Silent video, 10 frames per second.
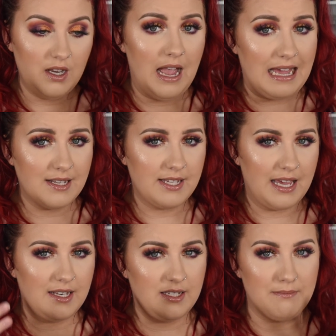I
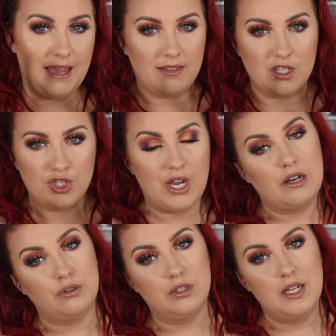decided to make this
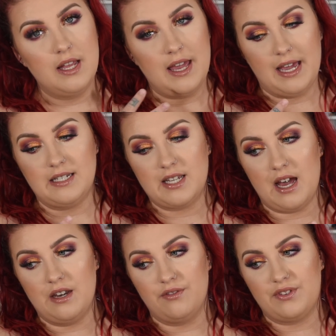channel and
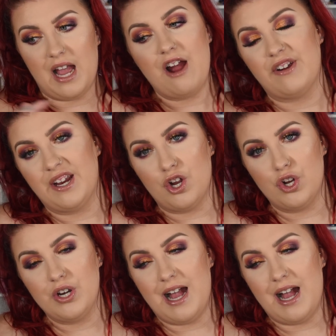kind of carry it on.